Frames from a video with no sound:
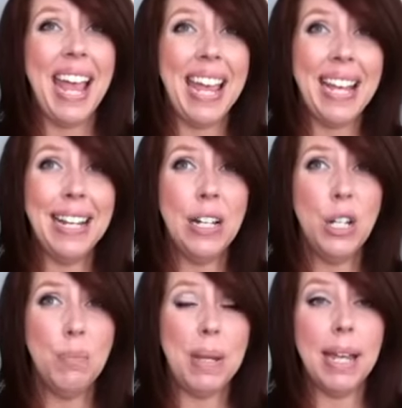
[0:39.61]

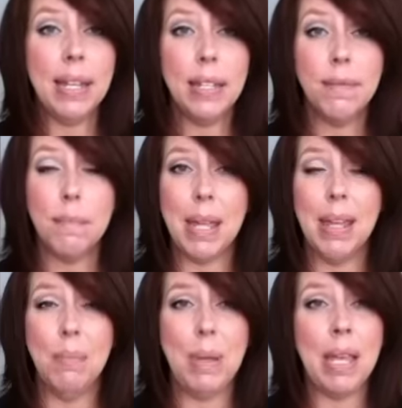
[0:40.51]
And because of
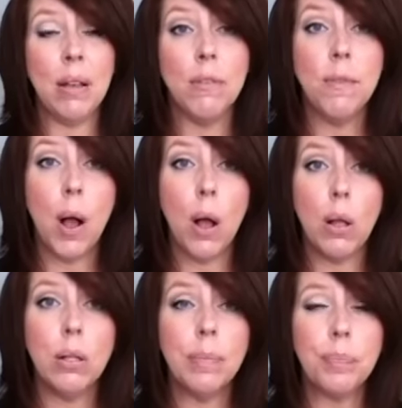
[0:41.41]
it being
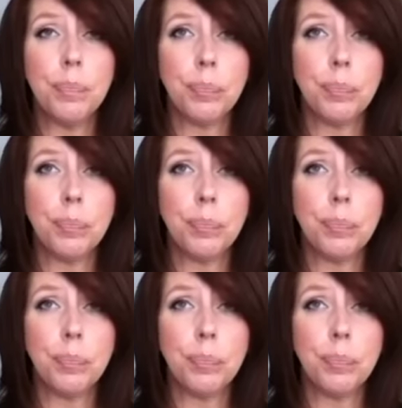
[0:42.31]
fall,